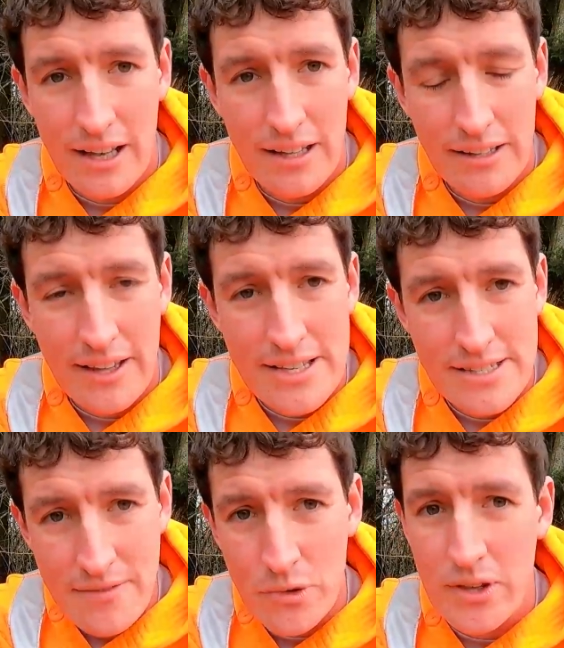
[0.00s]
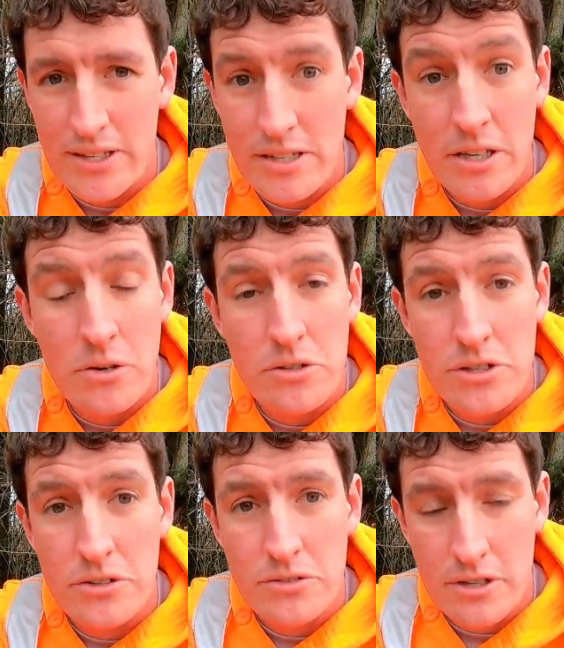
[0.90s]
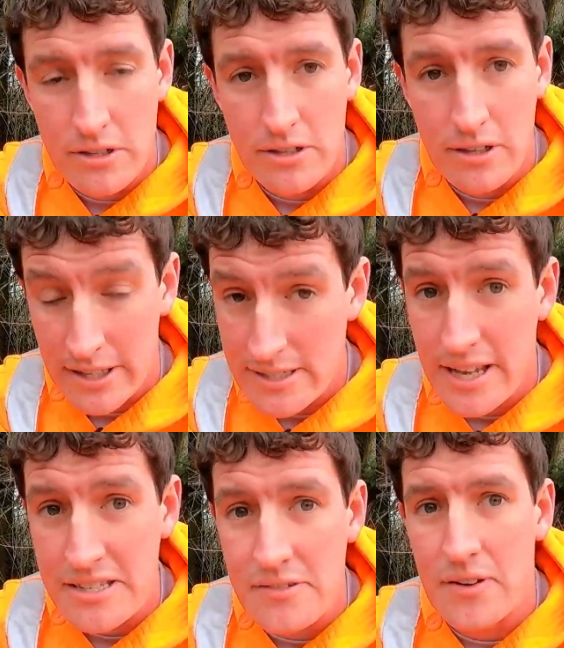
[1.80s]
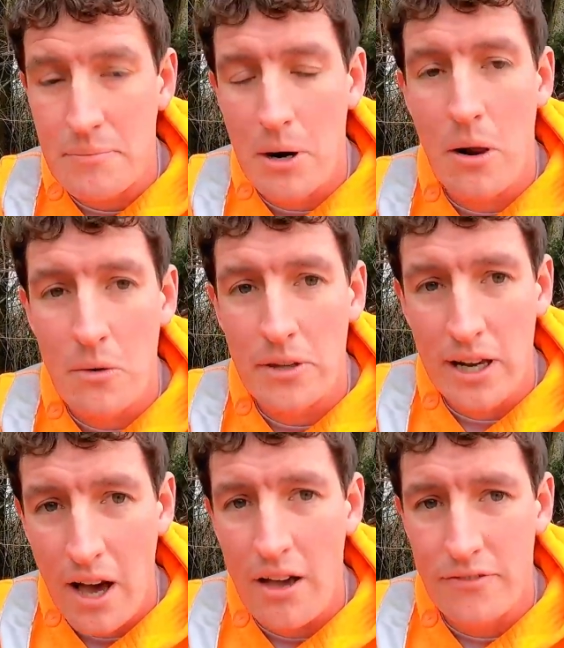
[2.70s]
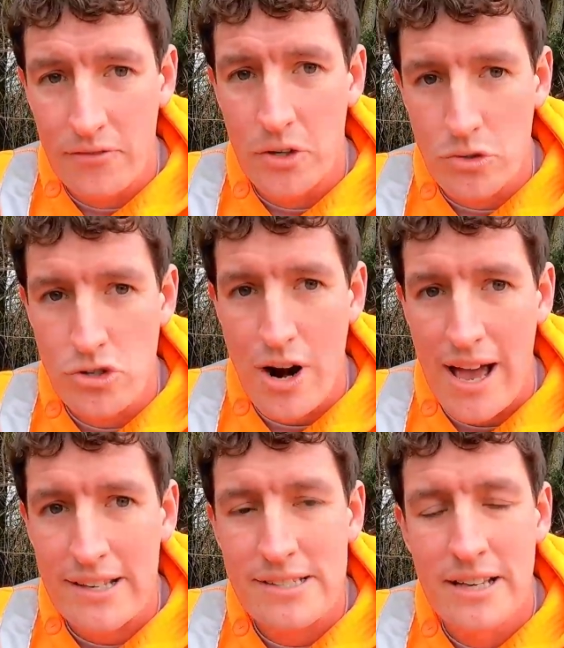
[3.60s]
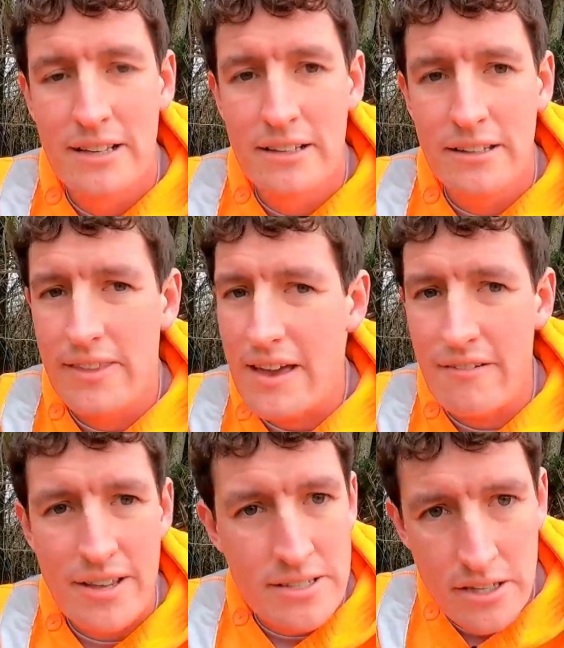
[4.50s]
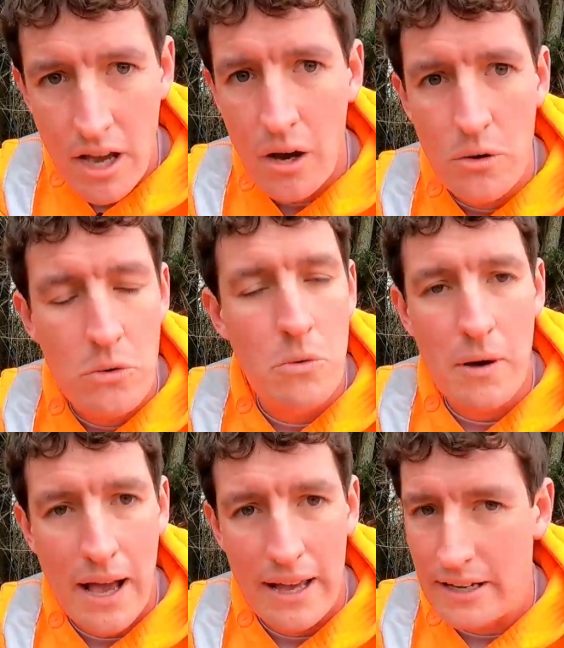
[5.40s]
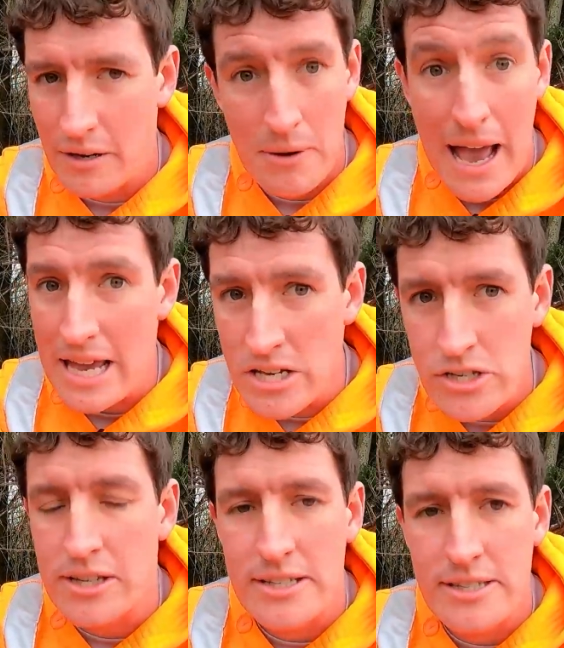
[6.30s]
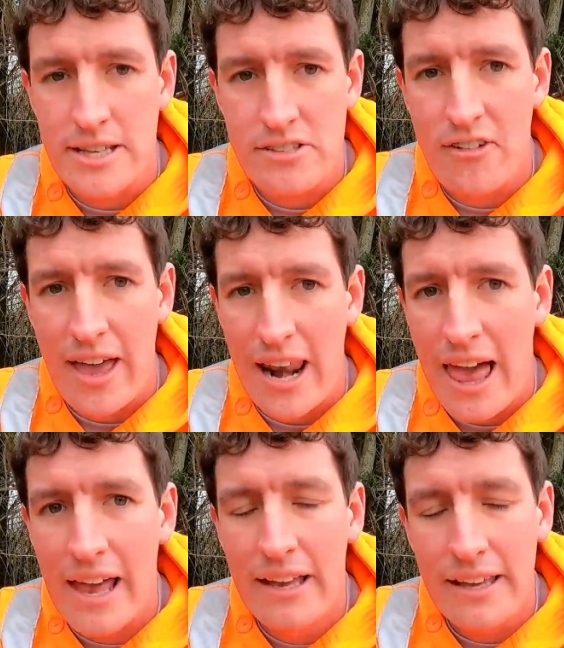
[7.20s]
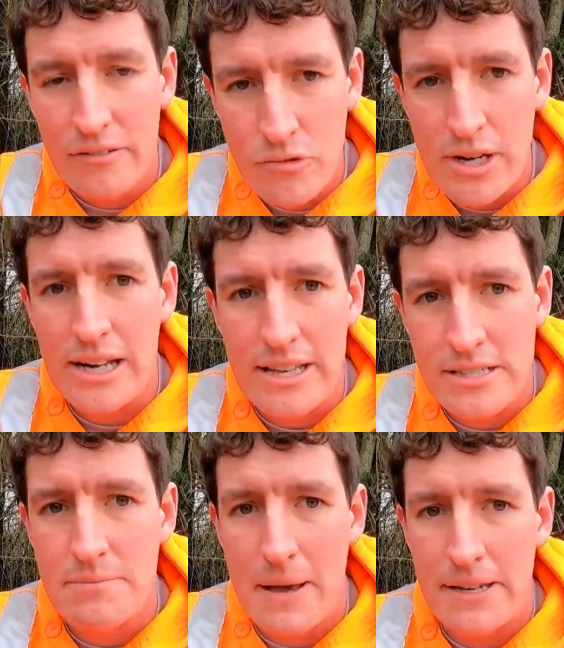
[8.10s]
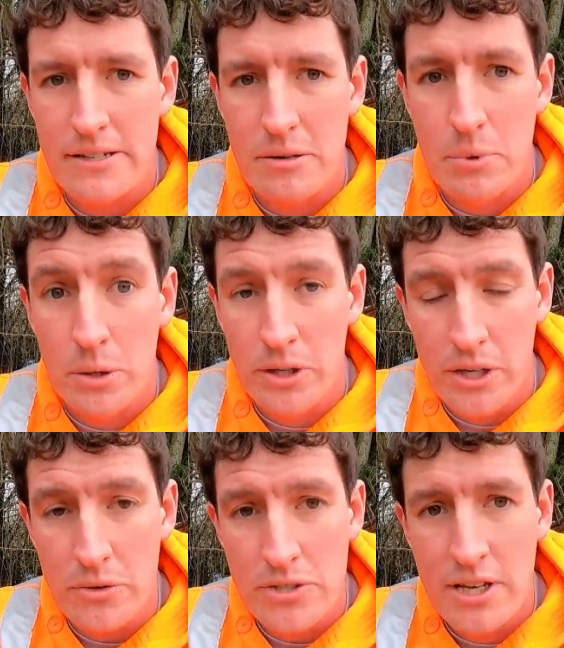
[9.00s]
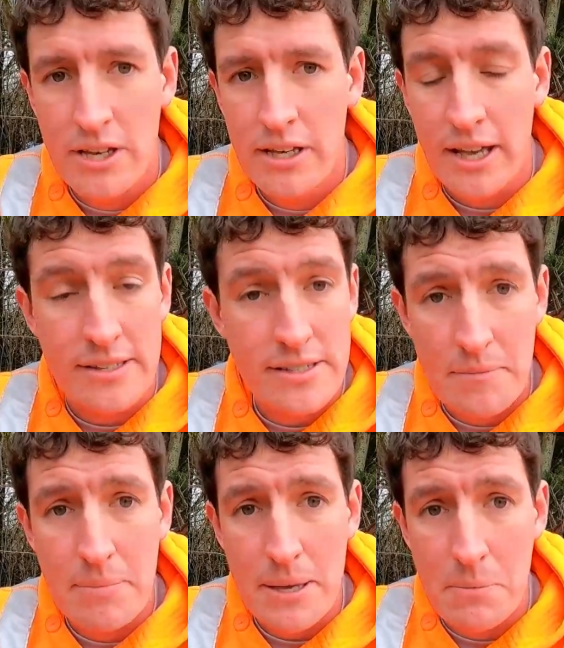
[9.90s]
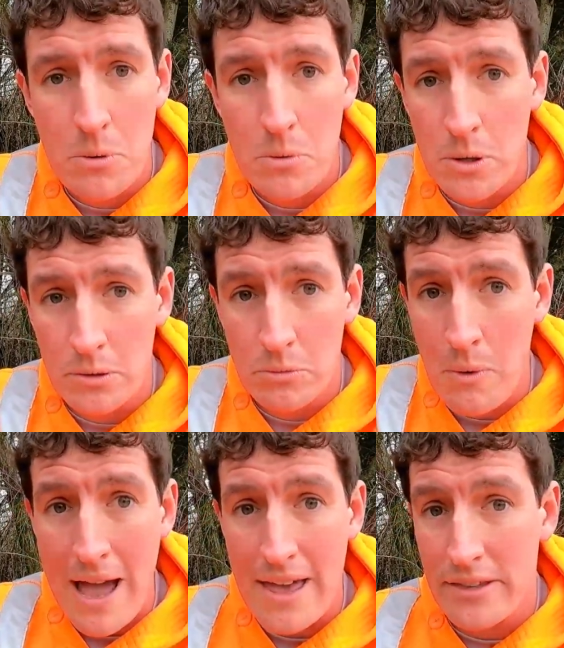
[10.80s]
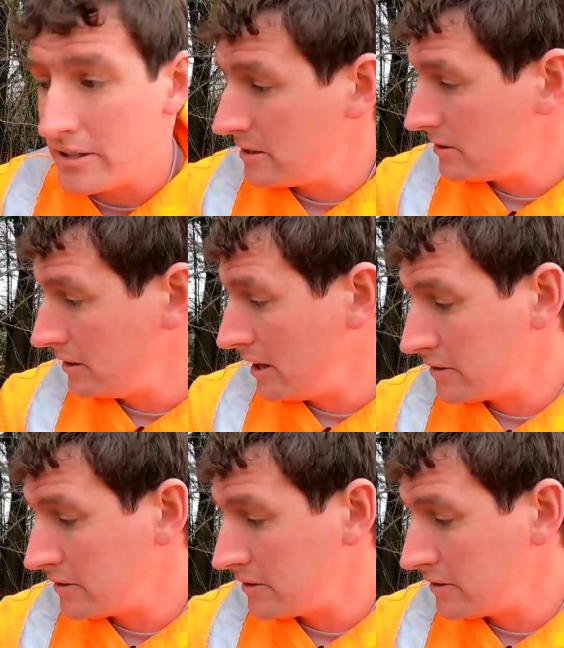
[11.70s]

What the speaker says: there's several things that you can do to extensively prolong the life of your tracks. There is no age that these things fail at. It really is dependent upon use. And some people will wear the